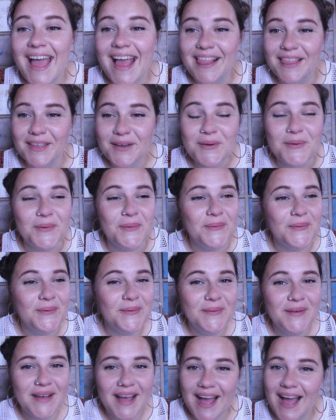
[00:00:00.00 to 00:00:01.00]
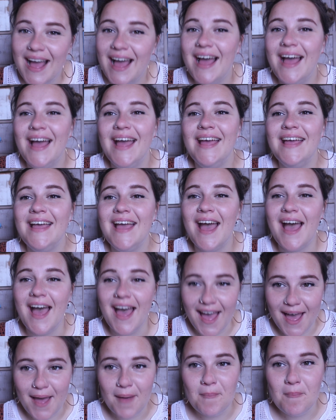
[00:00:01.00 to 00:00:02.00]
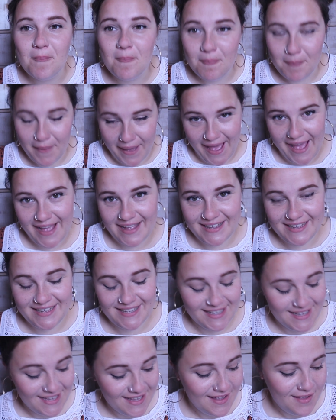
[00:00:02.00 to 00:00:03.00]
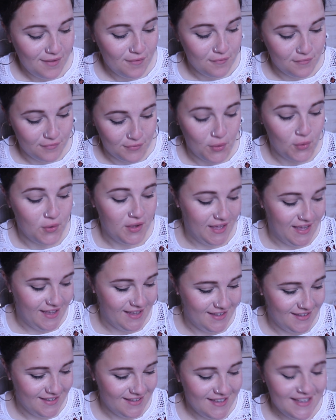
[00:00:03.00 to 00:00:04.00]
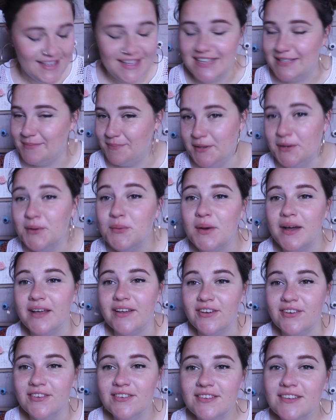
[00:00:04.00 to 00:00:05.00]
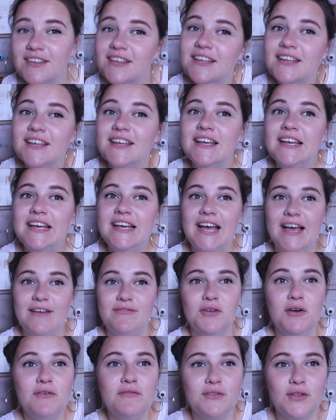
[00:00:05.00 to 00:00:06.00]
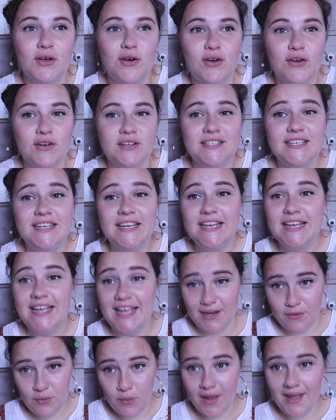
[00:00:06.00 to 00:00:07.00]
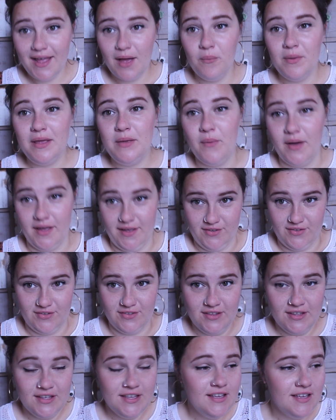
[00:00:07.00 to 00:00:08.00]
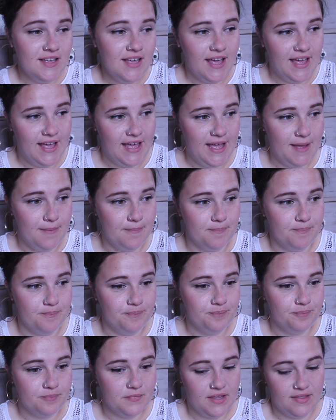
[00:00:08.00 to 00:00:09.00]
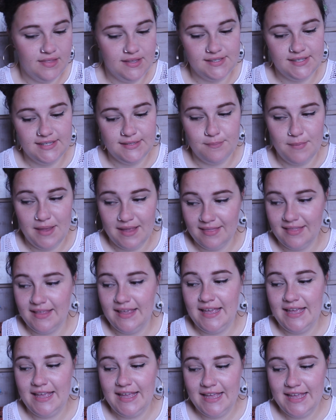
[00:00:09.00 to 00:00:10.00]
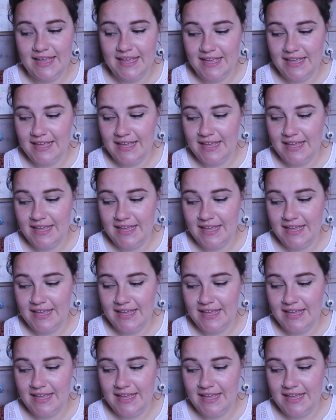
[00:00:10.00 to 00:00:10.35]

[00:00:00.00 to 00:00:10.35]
Hello, I am back vlogging. It's been a while. I've not vlogged in quite a wee while. This is mainly,